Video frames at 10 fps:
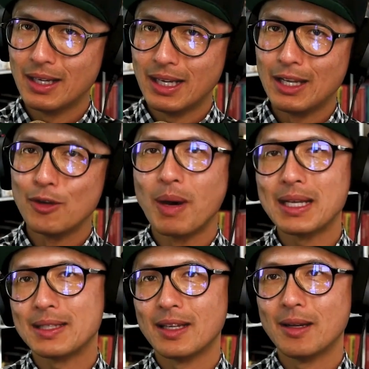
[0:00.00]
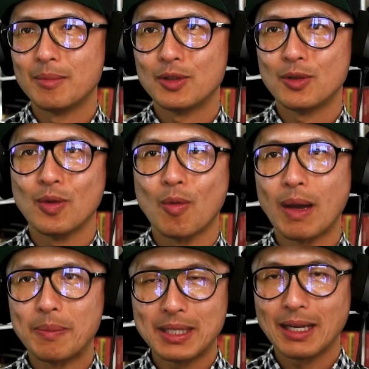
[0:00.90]
you might send them to a
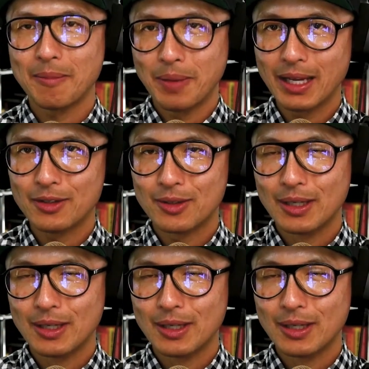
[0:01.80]
website page,